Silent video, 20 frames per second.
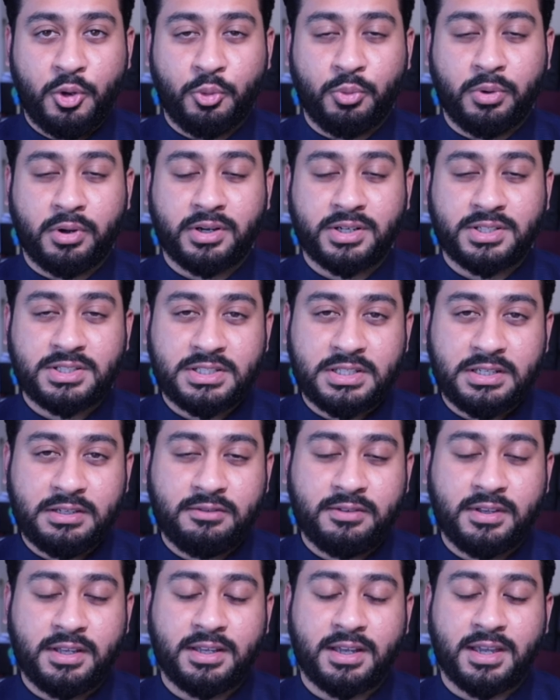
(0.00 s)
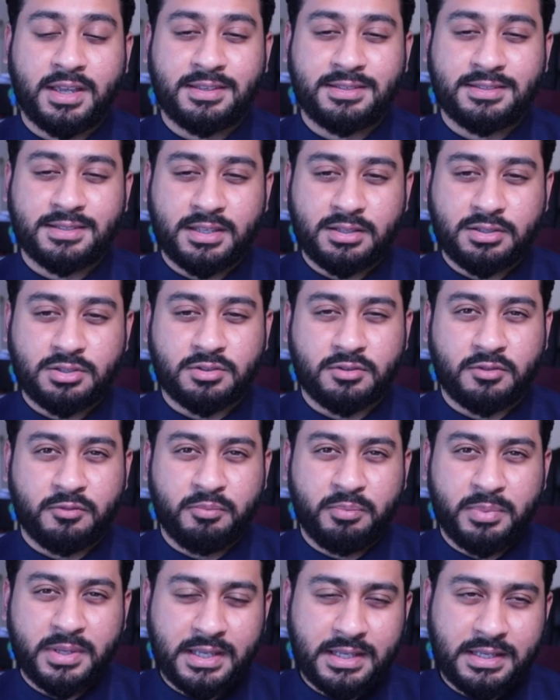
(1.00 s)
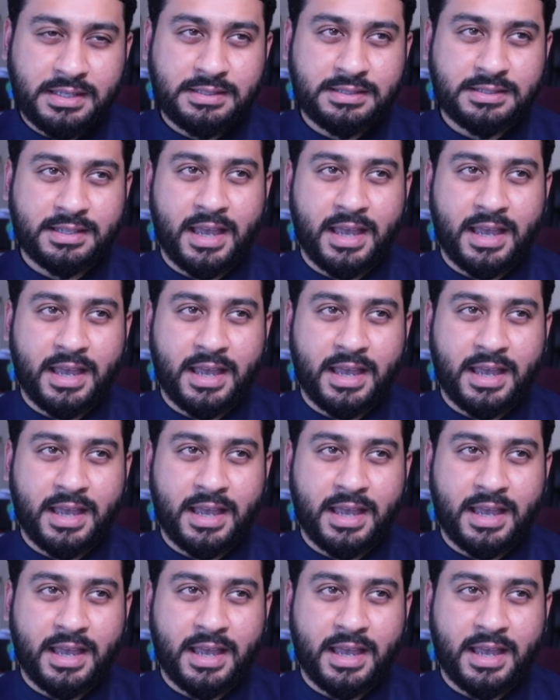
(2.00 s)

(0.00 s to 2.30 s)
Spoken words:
where achieving a sense of peace